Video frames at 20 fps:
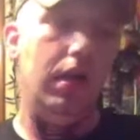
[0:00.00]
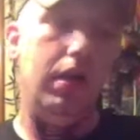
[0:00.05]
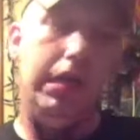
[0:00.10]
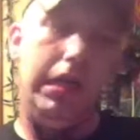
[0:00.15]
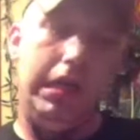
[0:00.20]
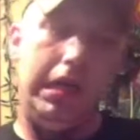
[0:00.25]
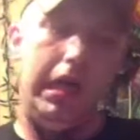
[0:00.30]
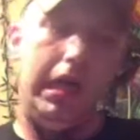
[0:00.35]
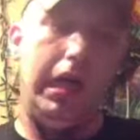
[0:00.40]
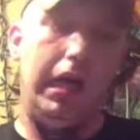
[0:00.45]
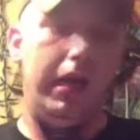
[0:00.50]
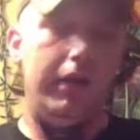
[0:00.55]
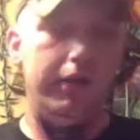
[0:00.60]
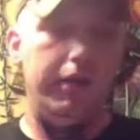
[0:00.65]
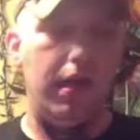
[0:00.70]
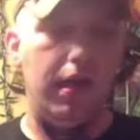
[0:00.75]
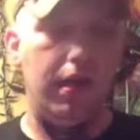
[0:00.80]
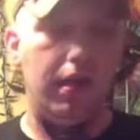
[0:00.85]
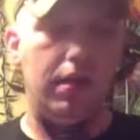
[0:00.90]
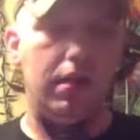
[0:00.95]

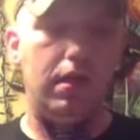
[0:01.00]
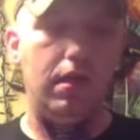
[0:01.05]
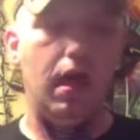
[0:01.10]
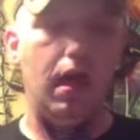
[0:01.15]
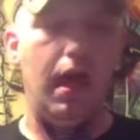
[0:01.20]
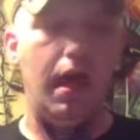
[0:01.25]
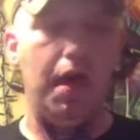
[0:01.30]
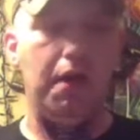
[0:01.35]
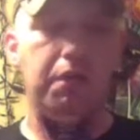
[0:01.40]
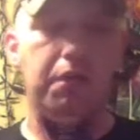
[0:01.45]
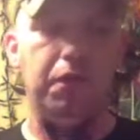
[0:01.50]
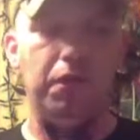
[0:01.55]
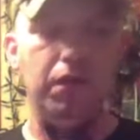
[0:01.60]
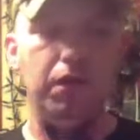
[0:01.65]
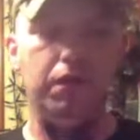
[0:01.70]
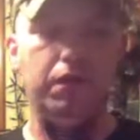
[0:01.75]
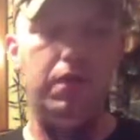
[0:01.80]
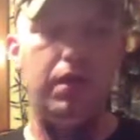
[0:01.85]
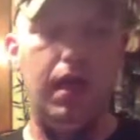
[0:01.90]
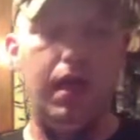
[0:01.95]
a
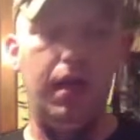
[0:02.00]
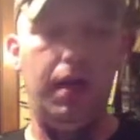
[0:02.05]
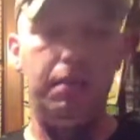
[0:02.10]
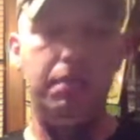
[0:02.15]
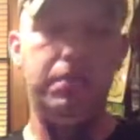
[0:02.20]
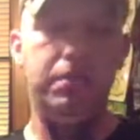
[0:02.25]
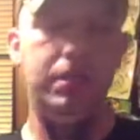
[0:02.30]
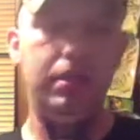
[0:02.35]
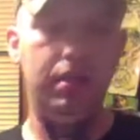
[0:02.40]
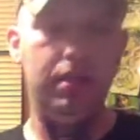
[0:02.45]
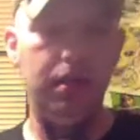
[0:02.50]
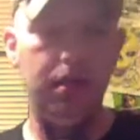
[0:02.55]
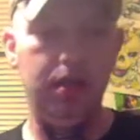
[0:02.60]
handful of times.